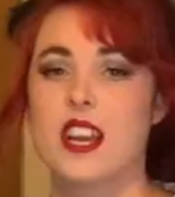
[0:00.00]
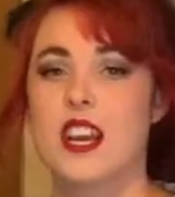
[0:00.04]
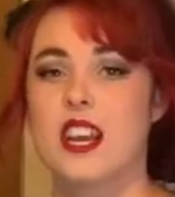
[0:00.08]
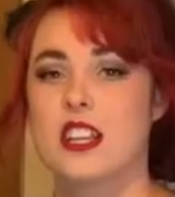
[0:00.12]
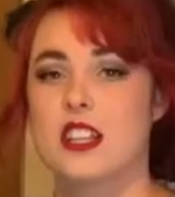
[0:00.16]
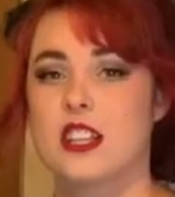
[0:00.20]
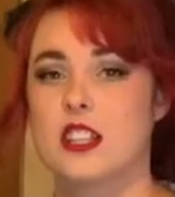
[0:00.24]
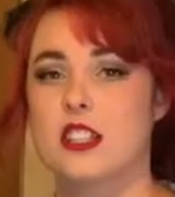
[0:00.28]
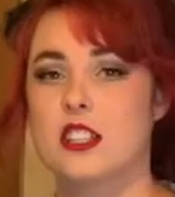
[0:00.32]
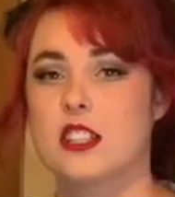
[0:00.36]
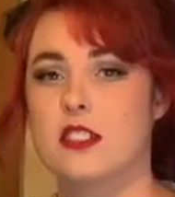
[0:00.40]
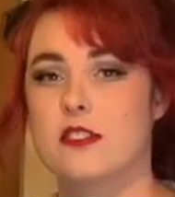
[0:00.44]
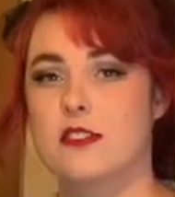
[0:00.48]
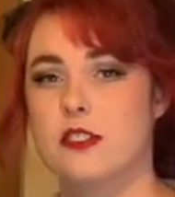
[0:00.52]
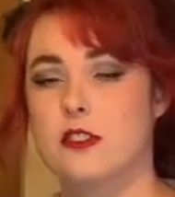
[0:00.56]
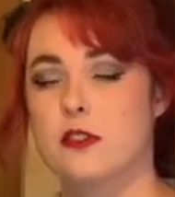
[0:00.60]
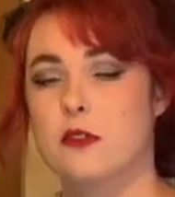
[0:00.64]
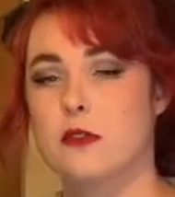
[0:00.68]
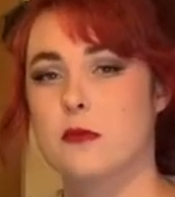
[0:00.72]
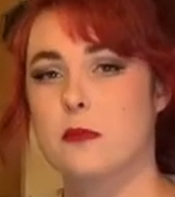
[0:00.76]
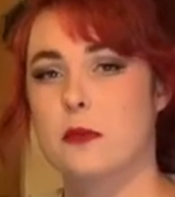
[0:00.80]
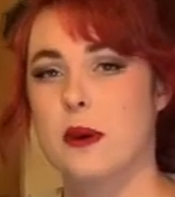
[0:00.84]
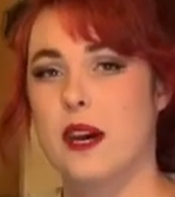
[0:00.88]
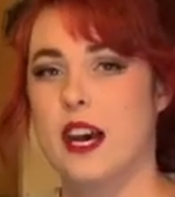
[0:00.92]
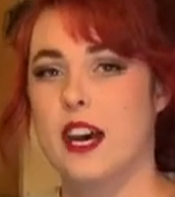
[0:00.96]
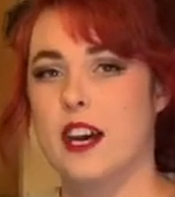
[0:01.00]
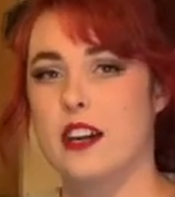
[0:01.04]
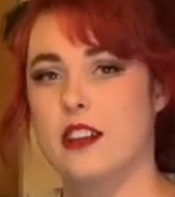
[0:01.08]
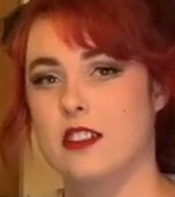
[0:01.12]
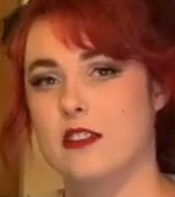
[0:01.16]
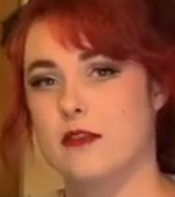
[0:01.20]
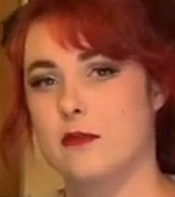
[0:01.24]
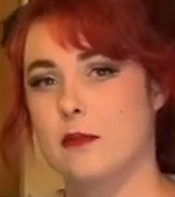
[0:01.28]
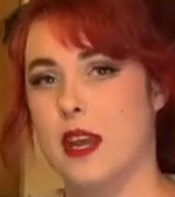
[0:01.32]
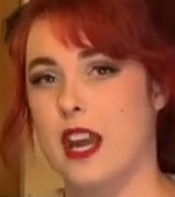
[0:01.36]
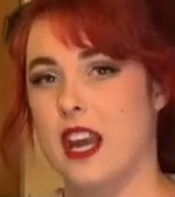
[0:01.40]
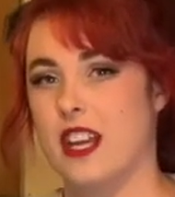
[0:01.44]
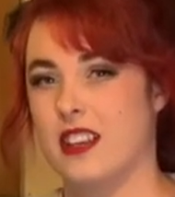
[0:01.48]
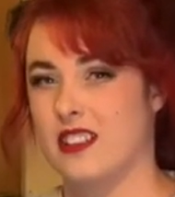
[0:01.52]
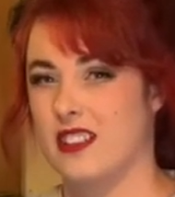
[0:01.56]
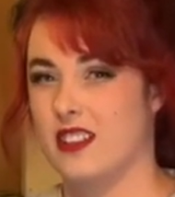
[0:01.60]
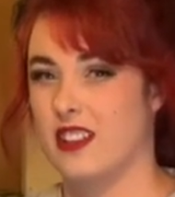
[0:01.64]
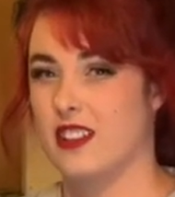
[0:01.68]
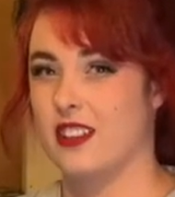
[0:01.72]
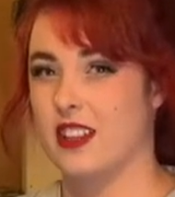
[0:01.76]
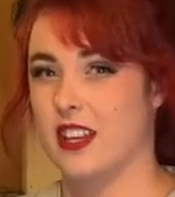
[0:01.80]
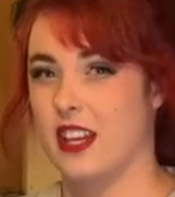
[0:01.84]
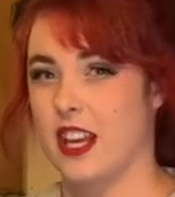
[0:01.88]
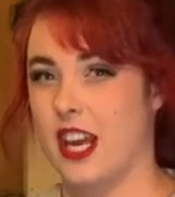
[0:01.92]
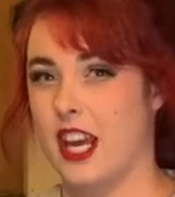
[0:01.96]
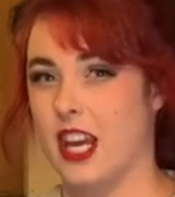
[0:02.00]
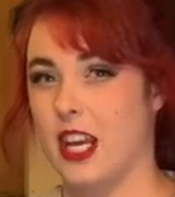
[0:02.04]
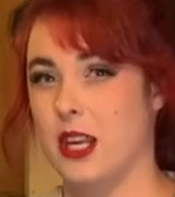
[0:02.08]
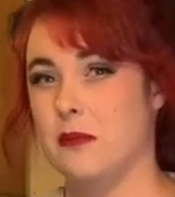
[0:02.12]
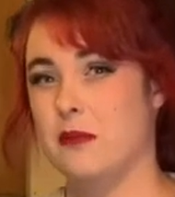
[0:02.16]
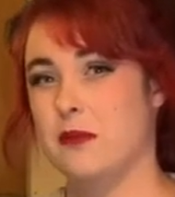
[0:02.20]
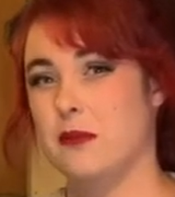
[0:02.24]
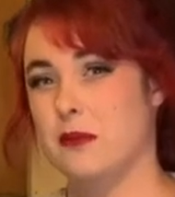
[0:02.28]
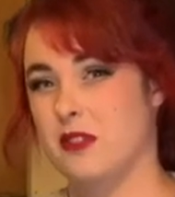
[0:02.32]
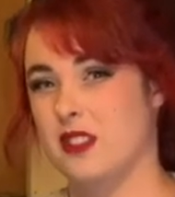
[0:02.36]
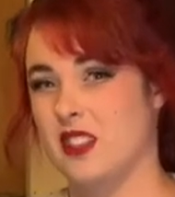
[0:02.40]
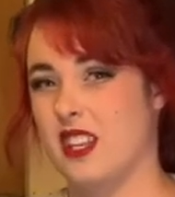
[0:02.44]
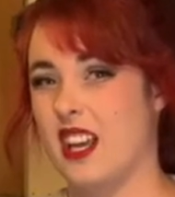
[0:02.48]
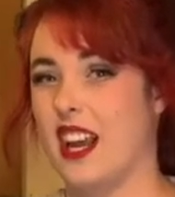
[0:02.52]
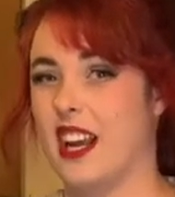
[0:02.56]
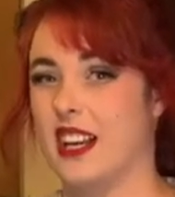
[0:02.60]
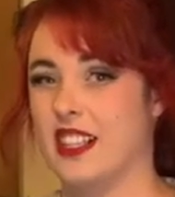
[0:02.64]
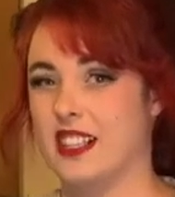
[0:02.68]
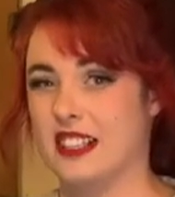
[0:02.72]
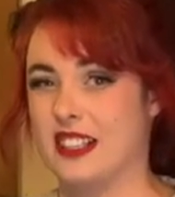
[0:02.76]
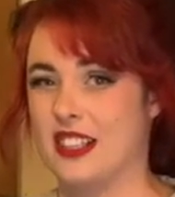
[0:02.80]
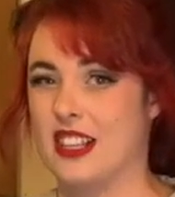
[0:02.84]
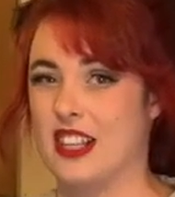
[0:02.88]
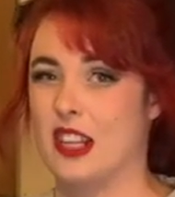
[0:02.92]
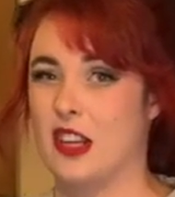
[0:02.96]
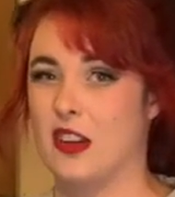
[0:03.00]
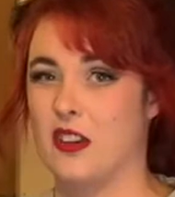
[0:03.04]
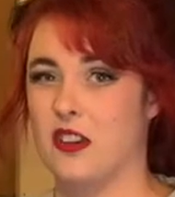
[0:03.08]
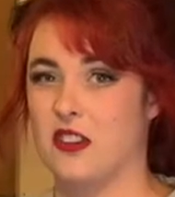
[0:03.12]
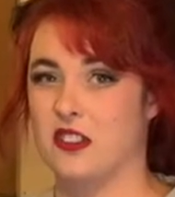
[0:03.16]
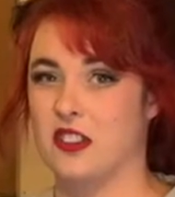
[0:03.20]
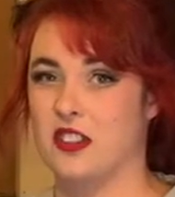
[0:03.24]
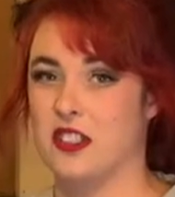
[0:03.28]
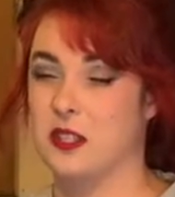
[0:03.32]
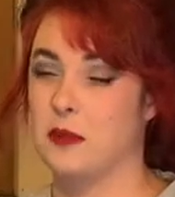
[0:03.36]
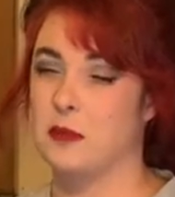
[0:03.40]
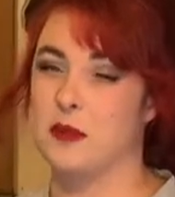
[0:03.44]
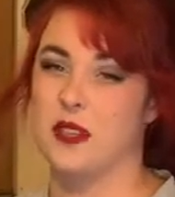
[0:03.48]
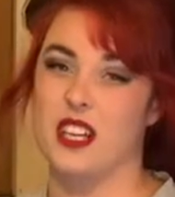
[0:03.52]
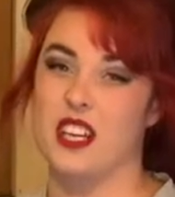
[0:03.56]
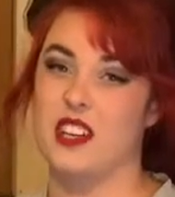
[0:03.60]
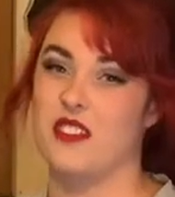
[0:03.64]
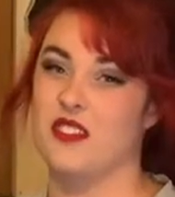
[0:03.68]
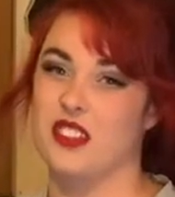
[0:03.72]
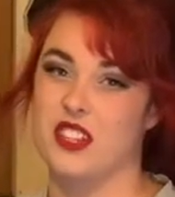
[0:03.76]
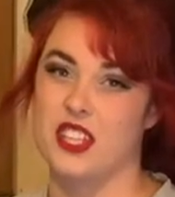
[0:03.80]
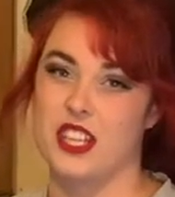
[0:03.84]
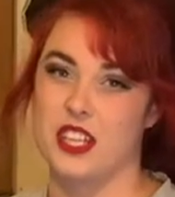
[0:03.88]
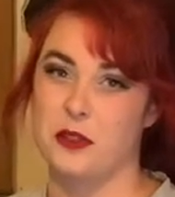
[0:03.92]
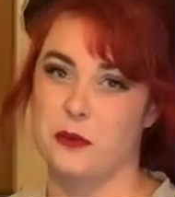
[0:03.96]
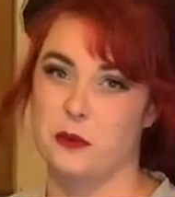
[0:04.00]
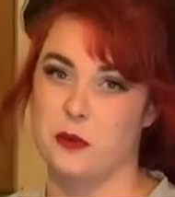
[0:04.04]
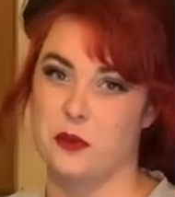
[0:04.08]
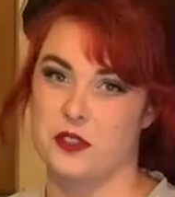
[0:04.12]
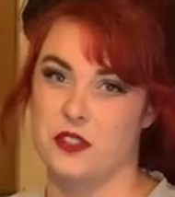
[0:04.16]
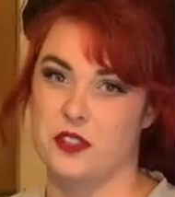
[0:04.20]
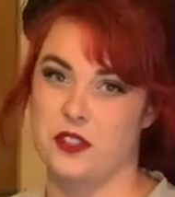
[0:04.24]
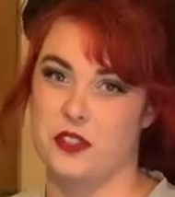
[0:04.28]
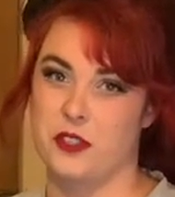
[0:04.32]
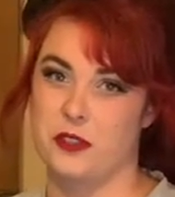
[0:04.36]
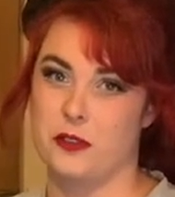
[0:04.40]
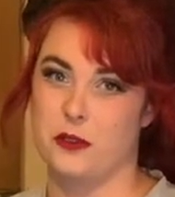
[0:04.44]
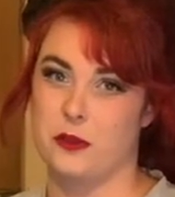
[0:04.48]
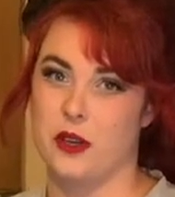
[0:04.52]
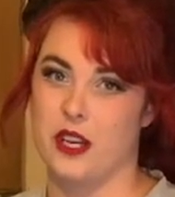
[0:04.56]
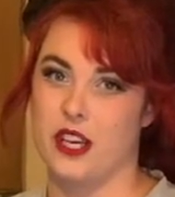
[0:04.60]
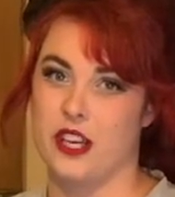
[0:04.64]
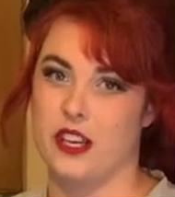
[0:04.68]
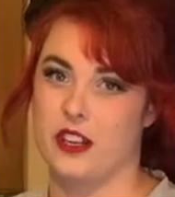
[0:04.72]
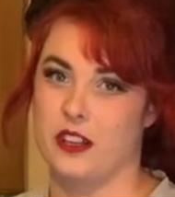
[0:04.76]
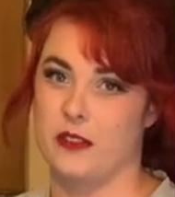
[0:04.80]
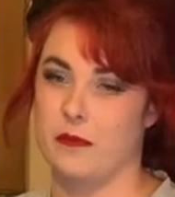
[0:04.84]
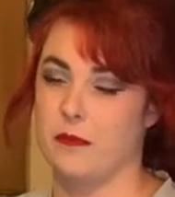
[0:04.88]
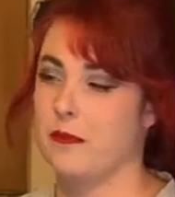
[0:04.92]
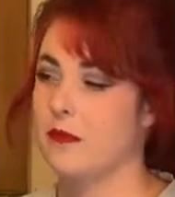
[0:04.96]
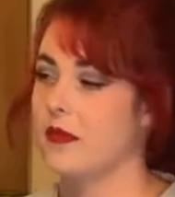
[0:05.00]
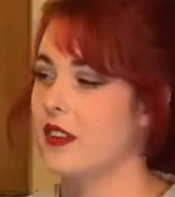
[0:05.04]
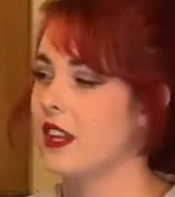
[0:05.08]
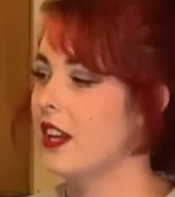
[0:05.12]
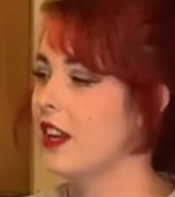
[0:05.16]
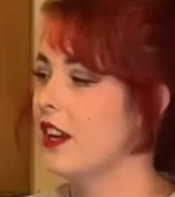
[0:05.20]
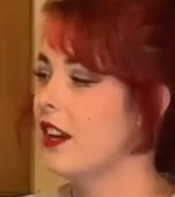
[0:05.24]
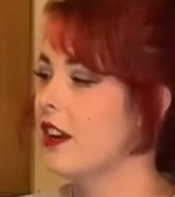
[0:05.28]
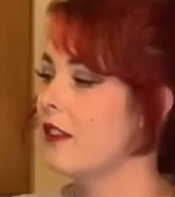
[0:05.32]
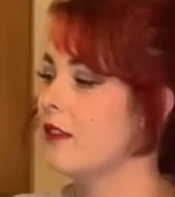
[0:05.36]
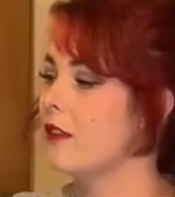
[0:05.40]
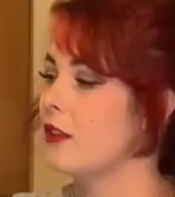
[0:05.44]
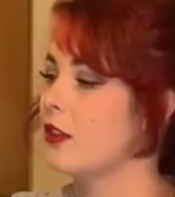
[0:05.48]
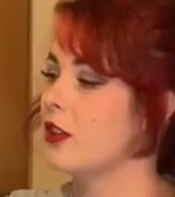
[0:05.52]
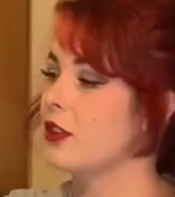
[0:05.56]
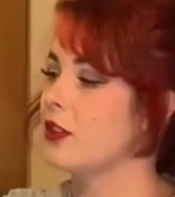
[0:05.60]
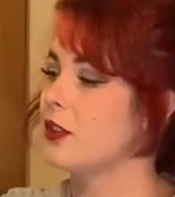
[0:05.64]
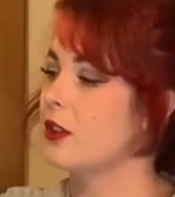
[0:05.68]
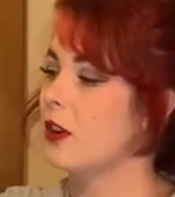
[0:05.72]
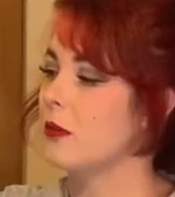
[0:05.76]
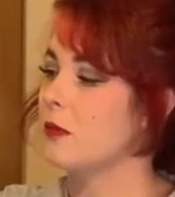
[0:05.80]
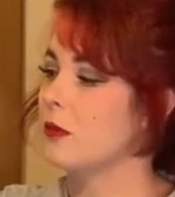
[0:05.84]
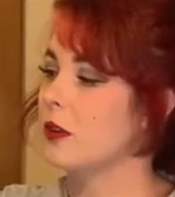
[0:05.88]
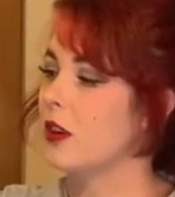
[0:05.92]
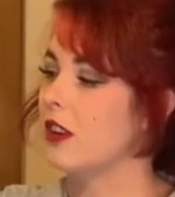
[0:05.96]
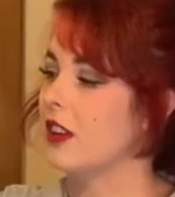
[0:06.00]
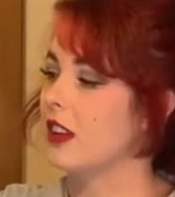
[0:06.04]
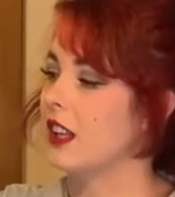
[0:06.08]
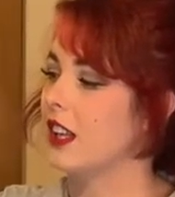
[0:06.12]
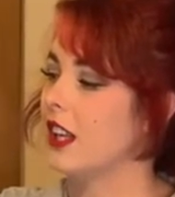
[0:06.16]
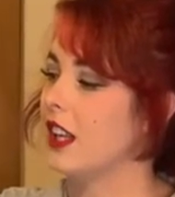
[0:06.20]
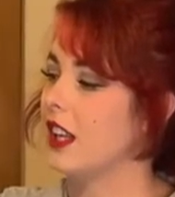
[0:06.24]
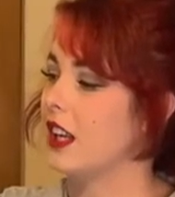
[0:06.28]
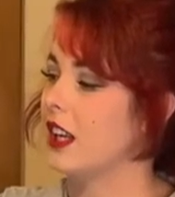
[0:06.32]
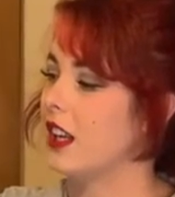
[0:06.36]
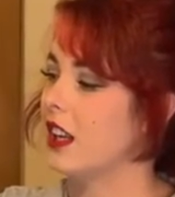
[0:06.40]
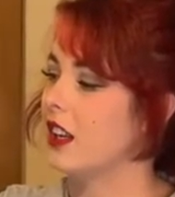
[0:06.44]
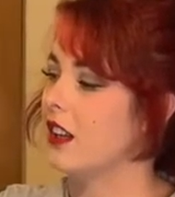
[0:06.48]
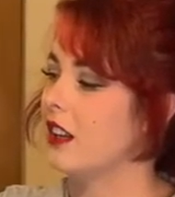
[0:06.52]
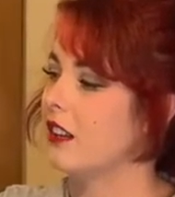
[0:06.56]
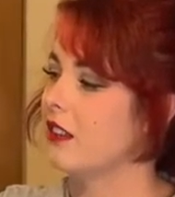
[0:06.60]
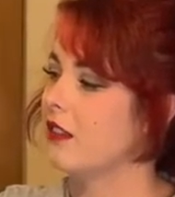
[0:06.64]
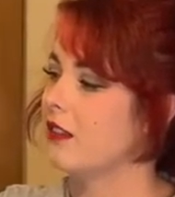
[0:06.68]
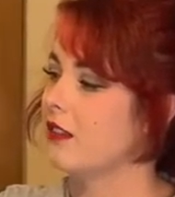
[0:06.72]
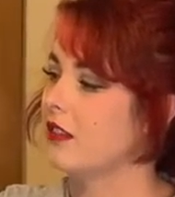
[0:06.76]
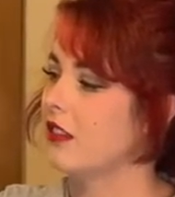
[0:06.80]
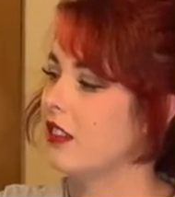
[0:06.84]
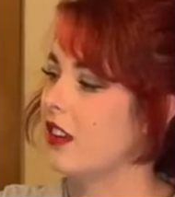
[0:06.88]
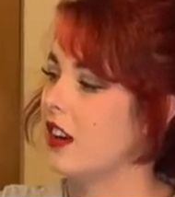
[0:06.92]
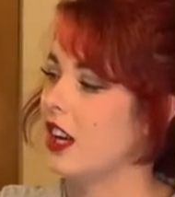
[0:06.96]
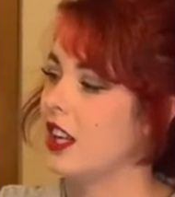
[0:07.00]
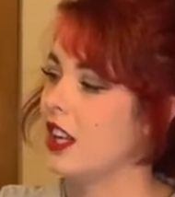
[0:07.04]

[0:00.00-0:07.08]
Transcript: The difficult part of patterning the cape was actually the collars, but even then it wasn't too hard. For the top collar here, I